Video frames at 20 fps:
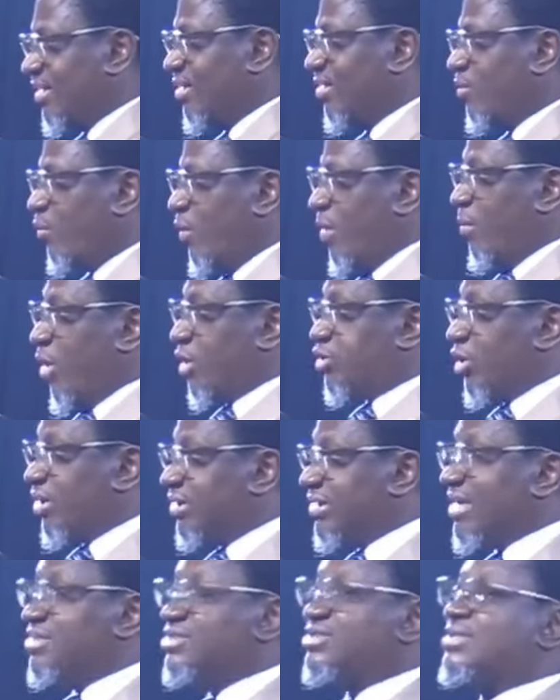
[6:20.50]
We must
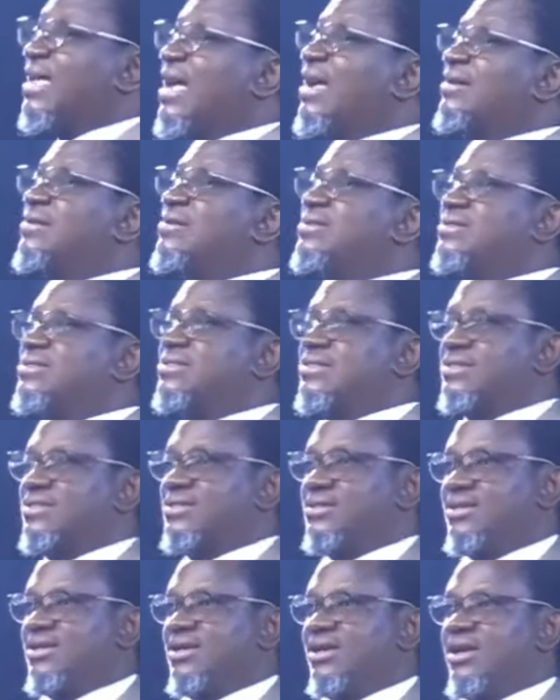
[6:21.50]
understand
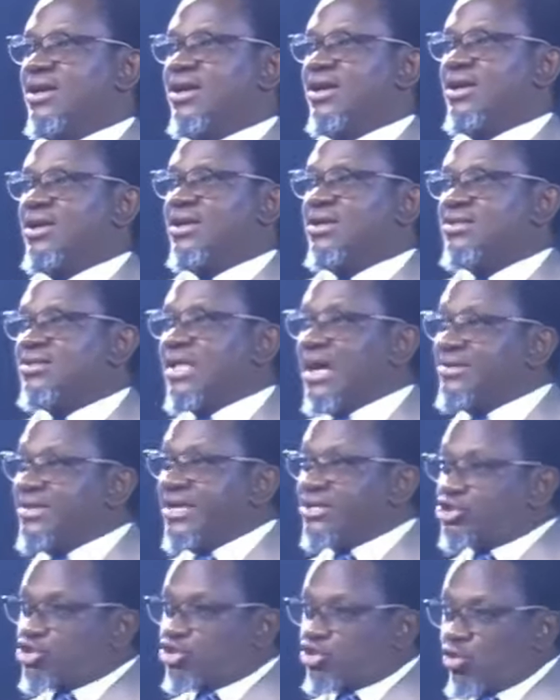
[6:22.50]
that the
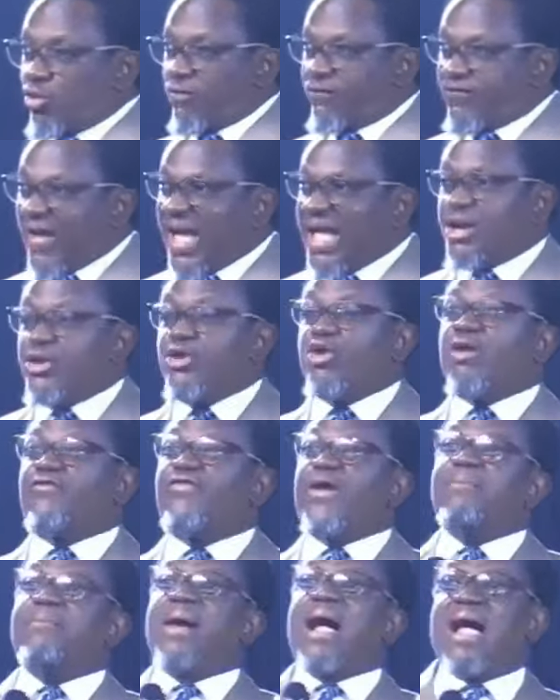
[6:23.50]
true value of
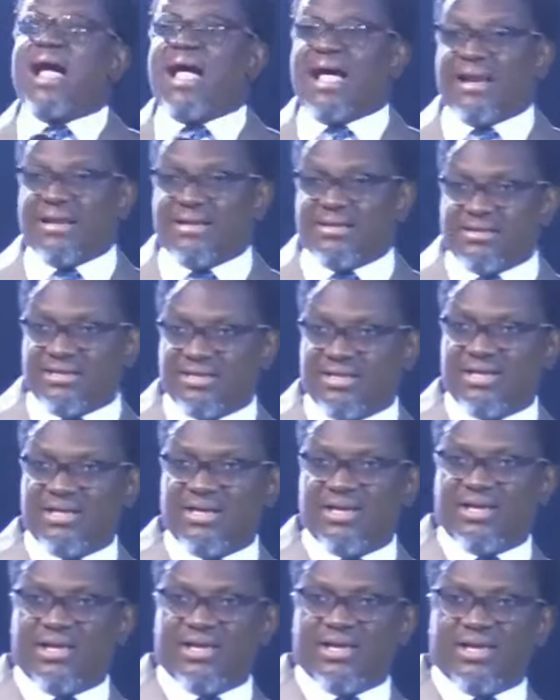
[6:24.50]
a man
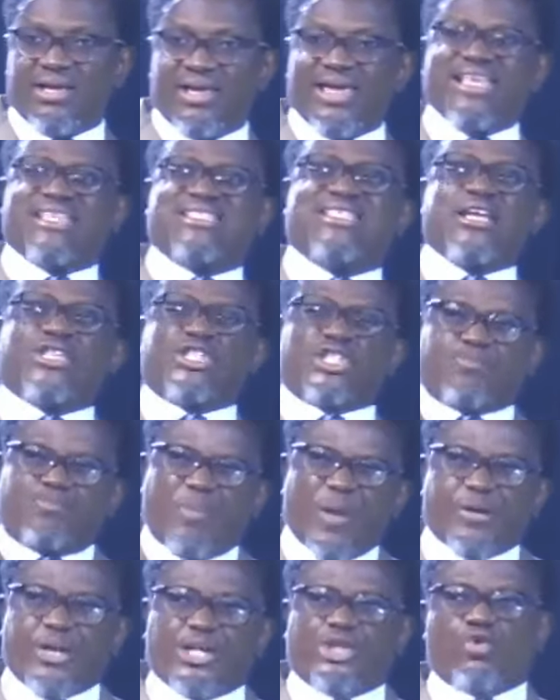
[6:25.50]
is the
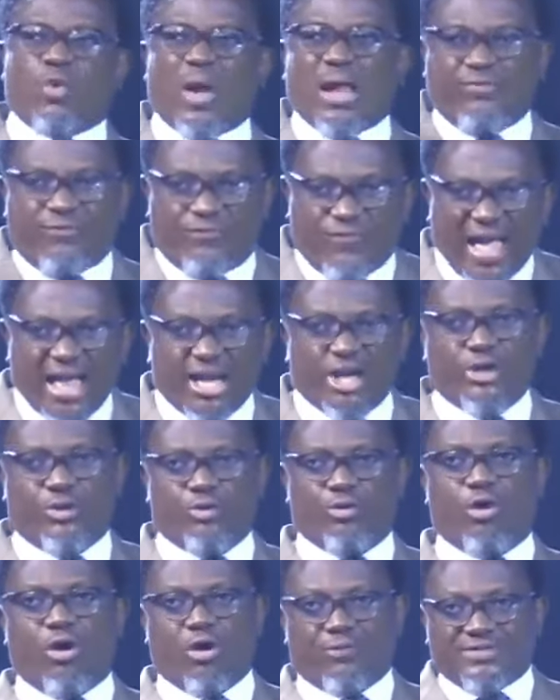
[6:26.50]
spiritual value
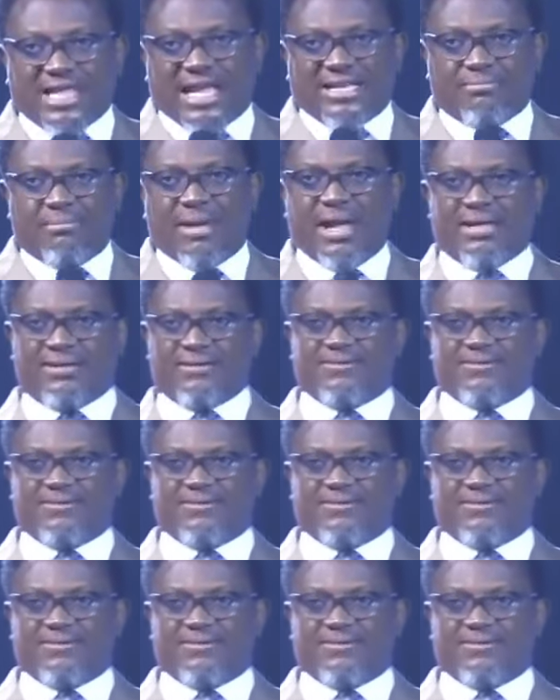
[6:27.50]
of that man.